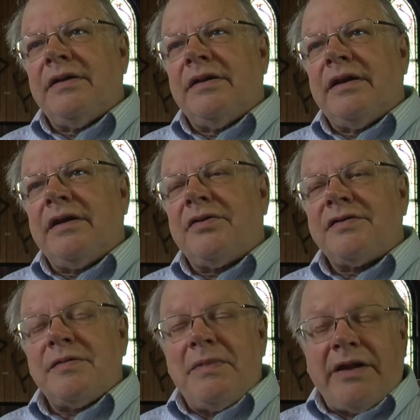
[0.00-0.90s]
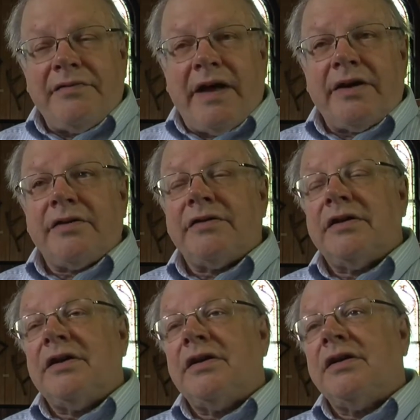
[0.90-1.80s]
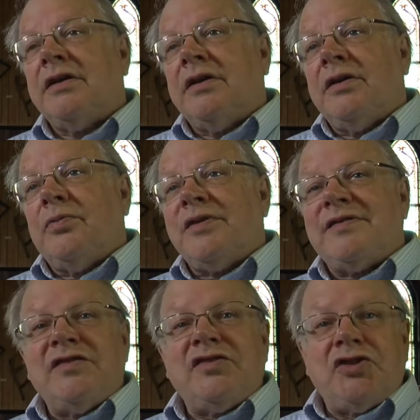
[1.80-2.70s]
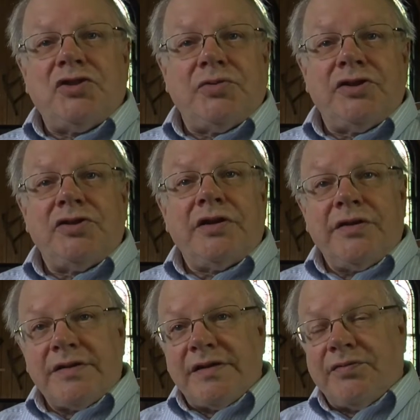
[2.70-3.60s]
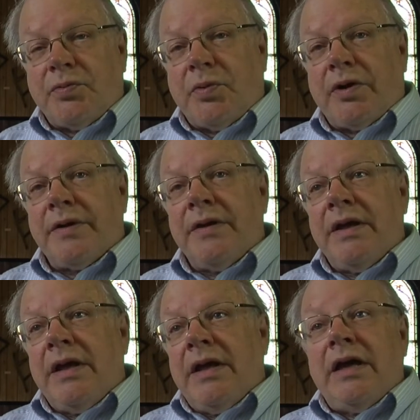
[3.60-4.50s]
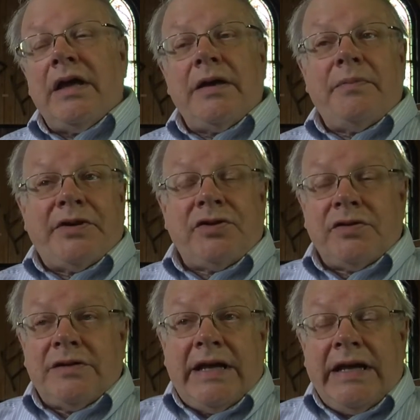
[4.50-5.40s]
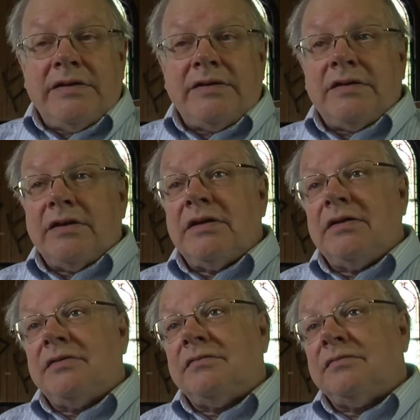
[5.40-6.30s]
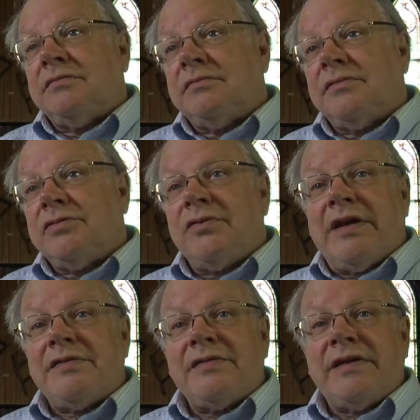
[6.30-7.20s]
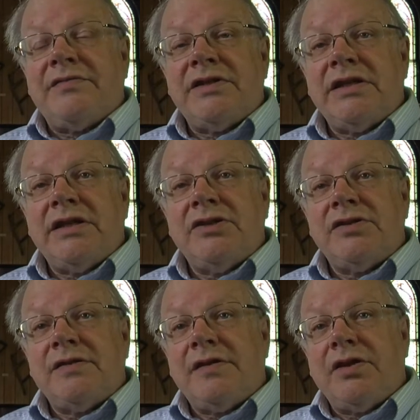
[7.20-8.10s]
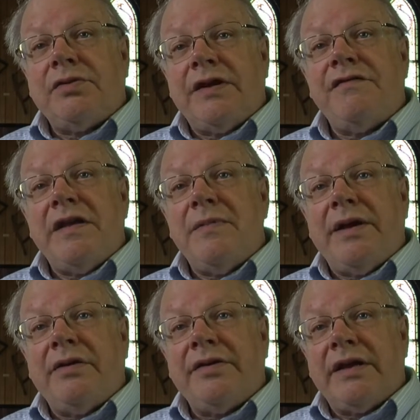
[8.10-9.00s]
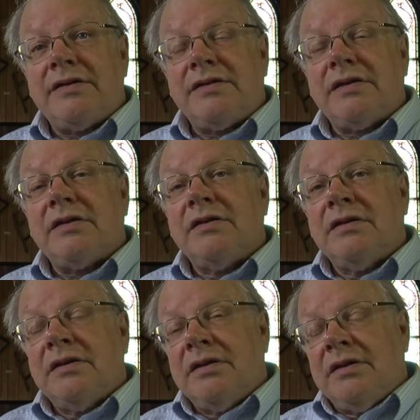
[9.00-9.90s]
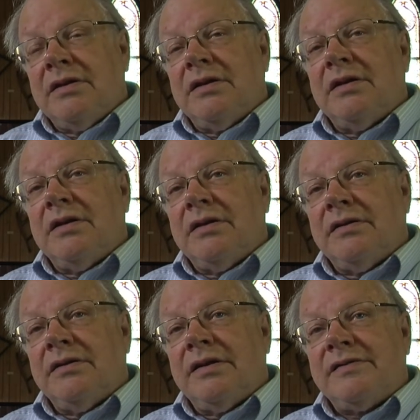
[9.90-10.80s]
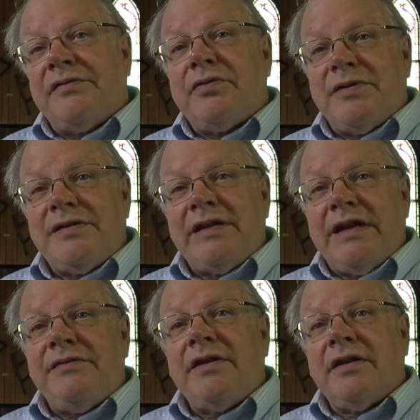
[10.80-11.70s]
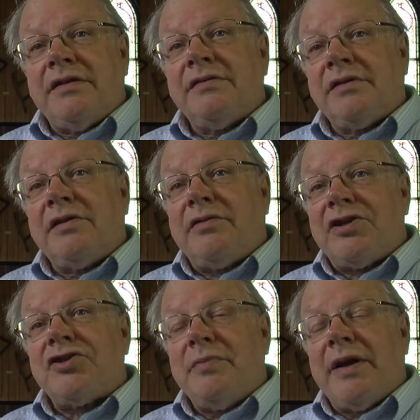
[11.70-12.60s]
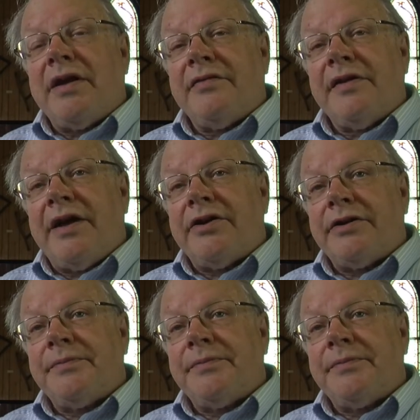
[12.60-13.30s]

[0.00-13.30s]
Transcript: of course, the Medal of Honor was instituted during the Civil War. But to date, 2017, she's the only female that has ever received the Congressional Medal of Honor.